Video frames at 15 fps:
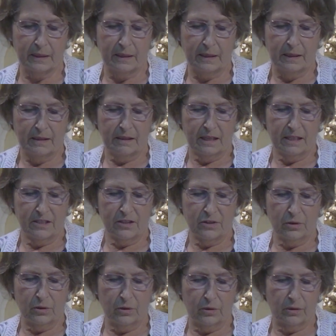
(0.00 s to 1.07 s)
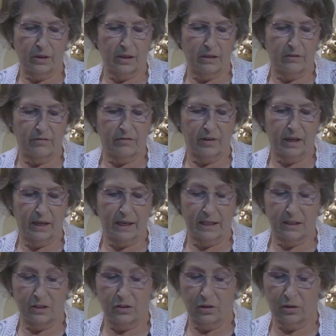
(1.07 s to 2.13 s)
They saw that the fire had
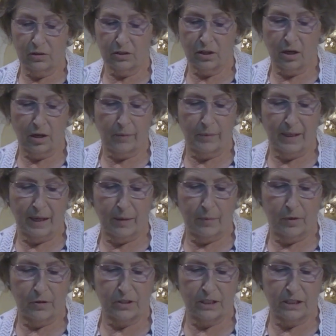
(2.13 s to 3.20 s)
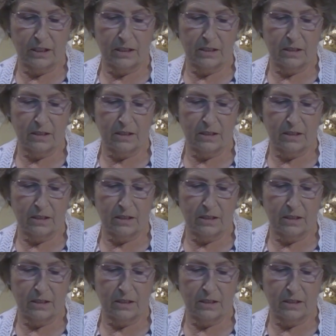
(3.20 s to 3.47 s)
not harmed their bodies,